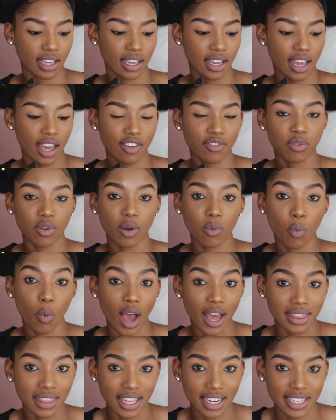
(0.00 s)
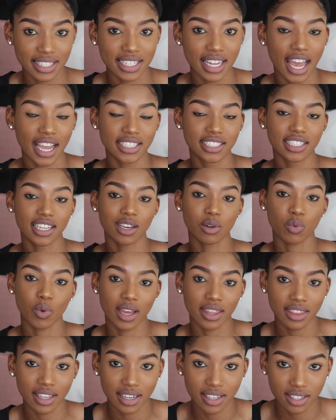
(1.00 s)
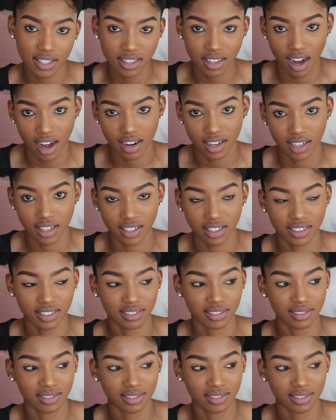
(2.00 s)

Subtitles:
have one that is lighter and one that is darker.